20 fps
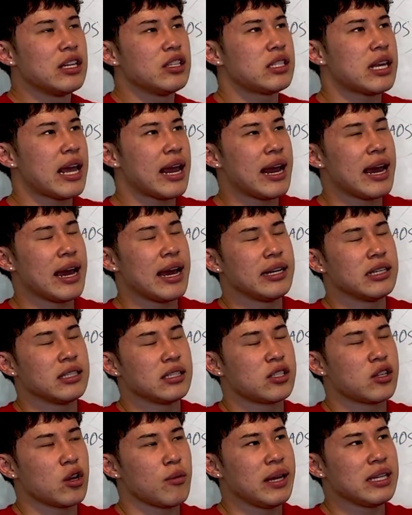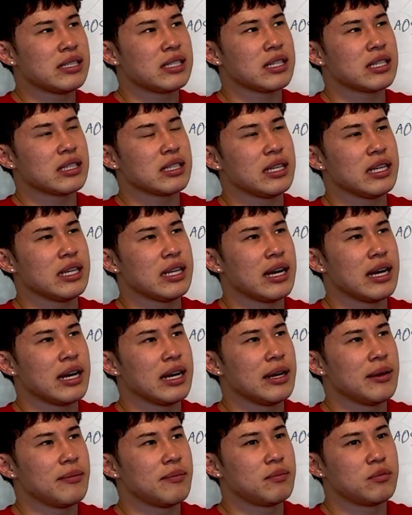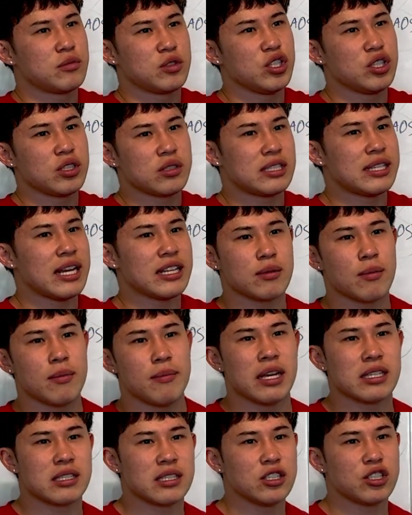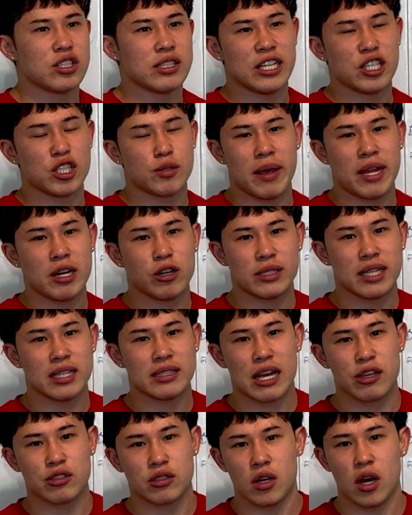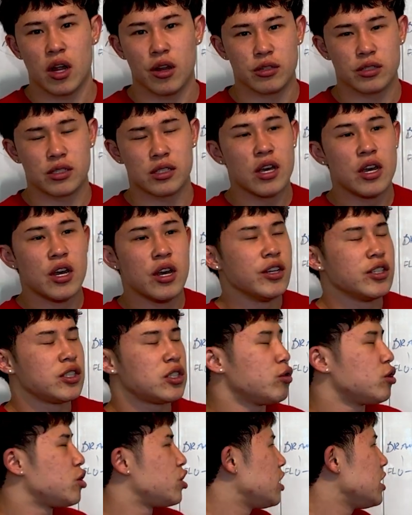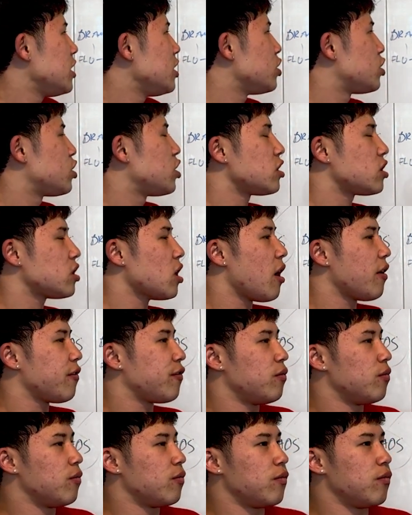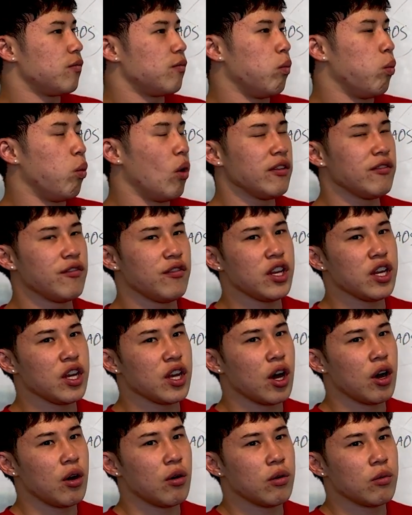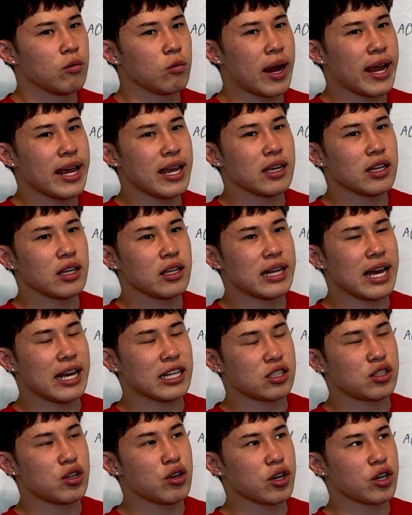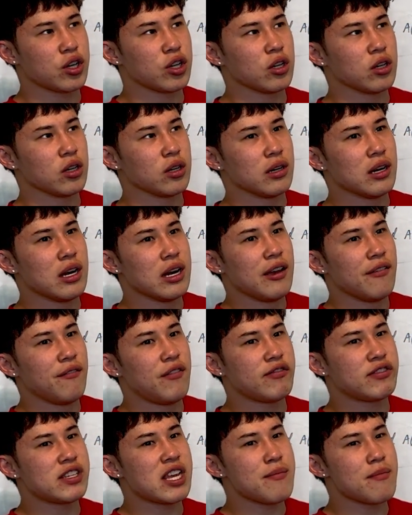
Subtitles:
And so basically, she just sent them a message and they just paid her $10,000. So she just off one video, right, that took her 15